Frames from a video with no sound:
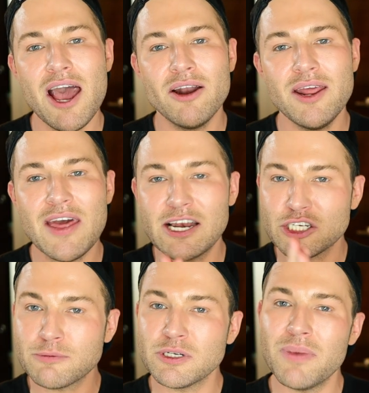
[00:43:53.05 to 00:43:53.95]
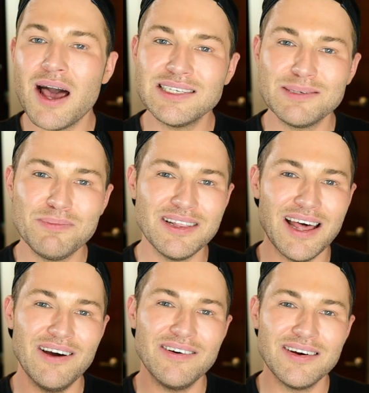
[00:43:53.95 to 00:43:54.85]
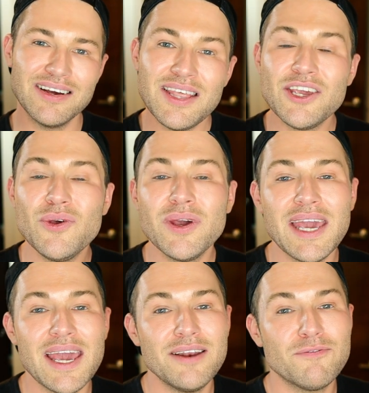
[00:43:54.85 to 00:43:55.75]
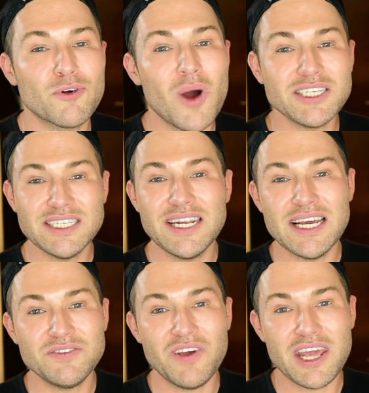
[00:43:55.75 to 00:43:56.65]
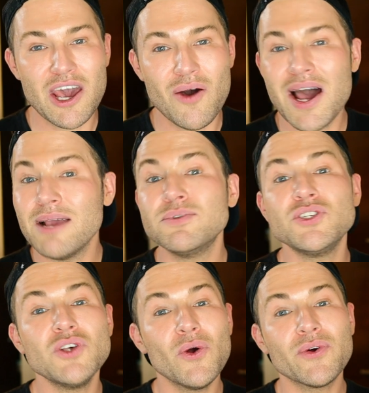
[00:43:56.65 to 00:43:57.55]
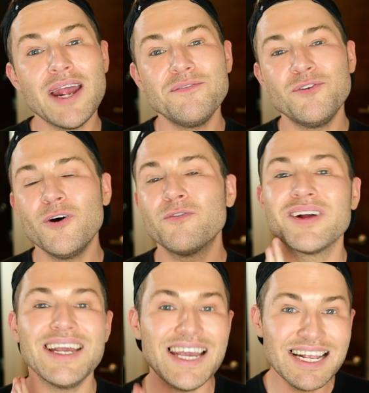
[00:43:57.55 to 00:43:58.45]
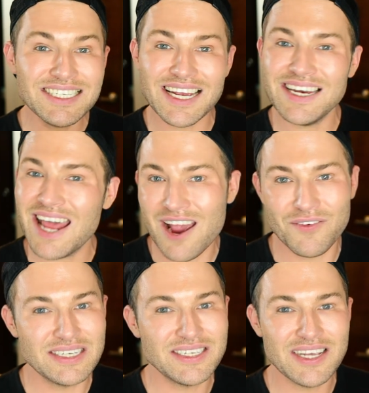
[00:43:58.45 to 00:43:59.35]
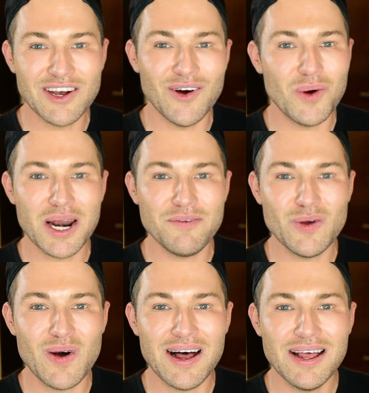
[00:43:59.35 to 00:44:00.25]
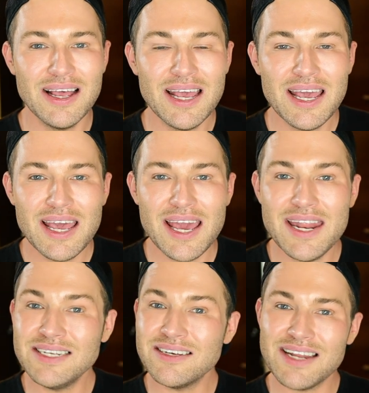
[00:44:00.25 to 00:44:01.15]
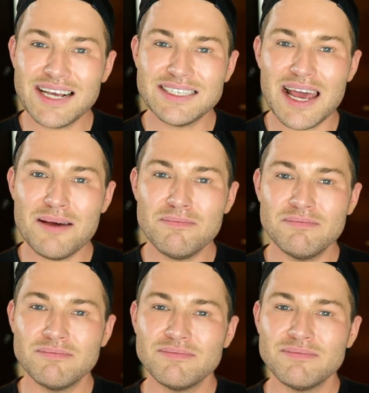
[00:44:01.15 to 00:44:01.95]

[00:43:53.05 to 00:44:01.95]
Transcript: down in the description box below. Thank you again for watching today's video. I am so grateful for each and every single one of you all. And until next time,